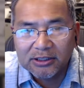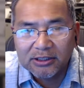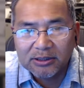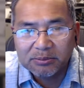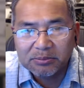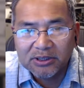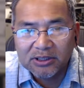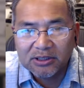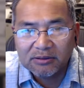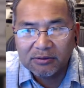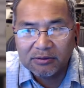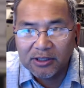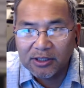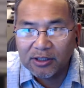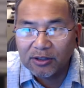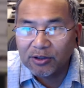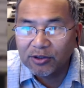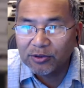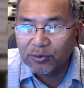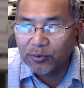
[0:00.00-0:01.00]

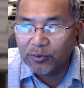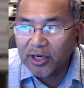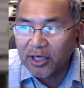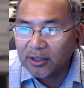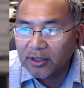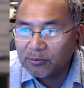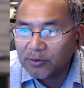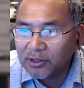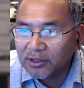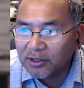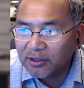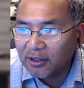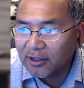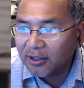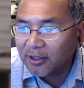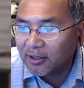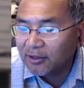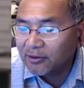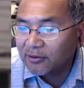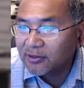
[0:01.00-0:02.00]
specifically all the rain and
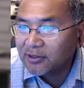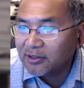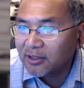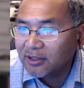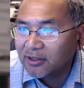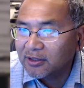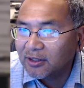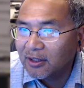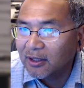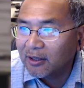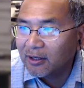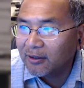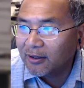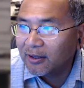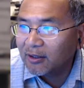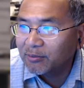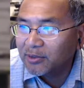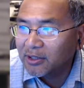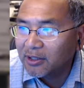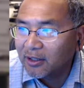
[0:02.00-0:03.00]
whatnot, and it looks like a lot of
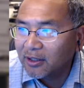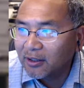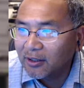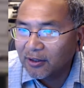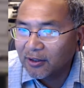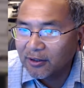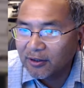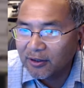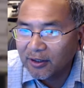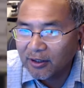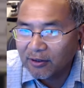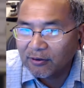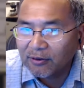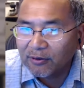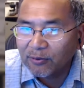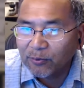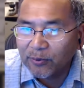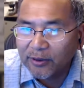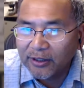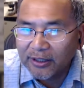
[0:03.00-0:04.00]
that will be out of
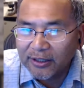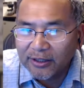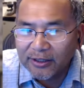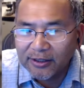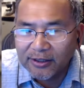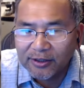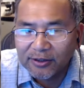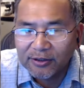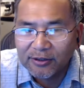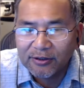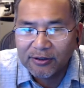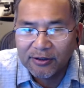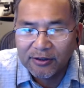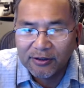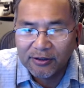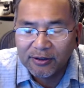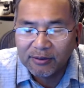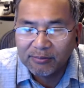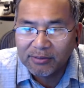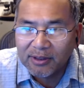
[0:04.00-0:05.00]
the way here
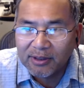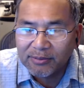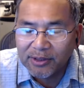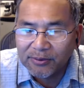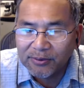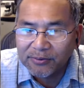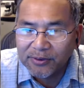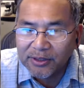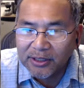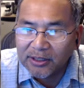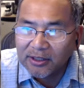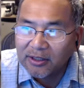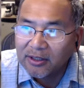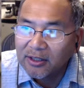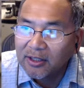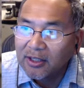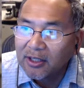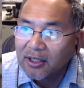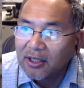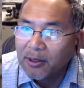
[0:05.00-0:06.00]
in the upcoming week.
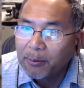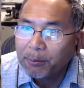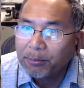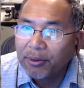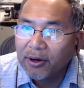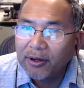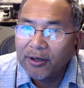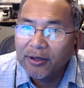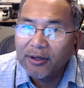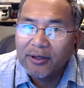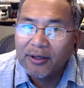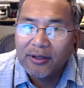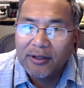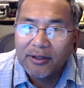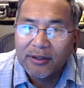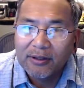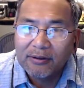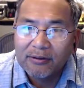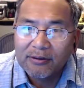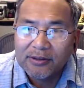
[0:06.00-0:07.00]
But
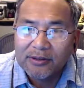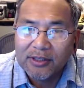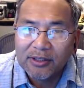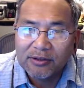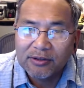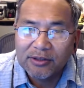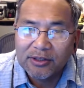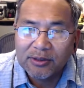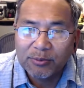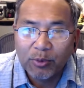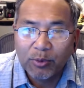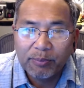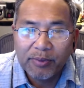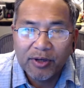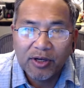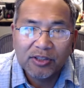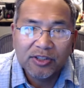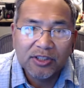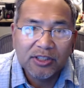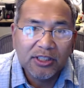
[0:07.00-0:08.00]
it looks like there's some
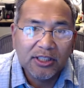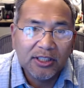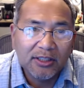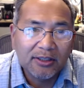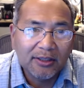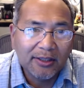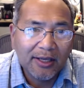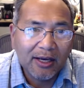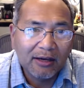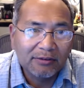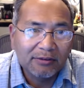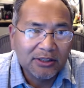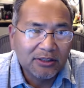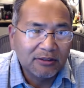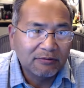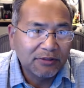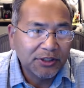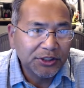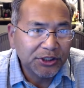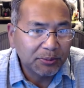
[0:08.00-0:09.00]
repairs needed at the
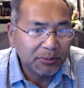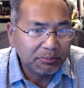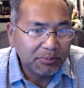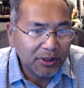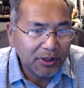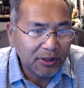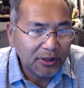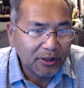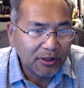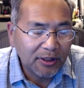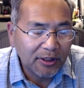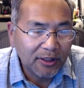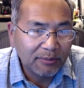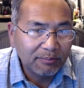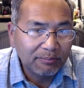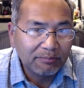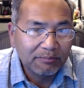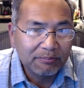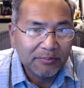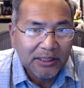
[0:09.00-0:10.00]
Galveston Fishing Pier,
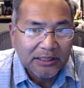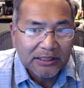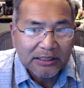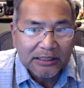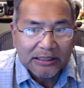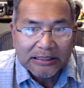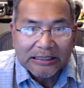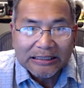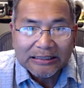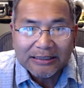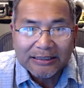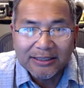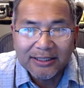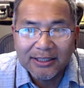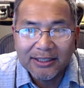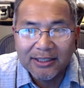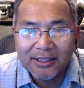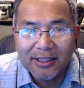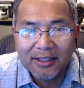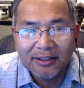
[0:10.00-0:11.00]
basically at the
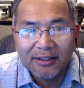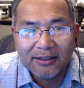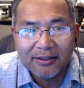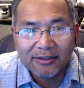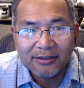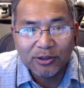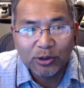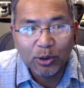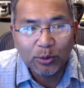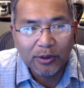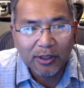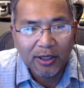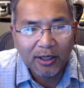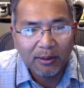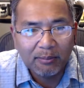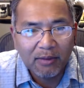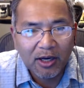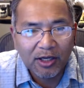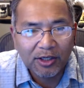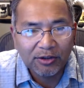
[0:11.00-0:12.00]
T-head, and so we're kind
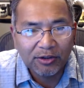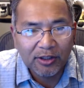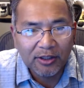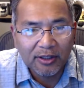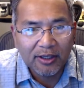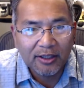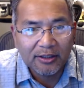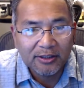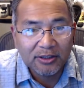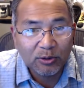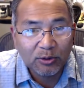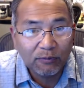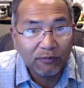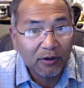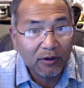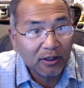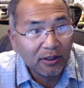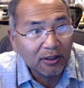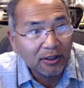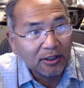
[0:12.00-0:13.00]
of monitoring that. So
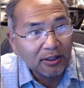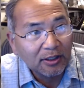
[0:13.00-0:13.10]
far,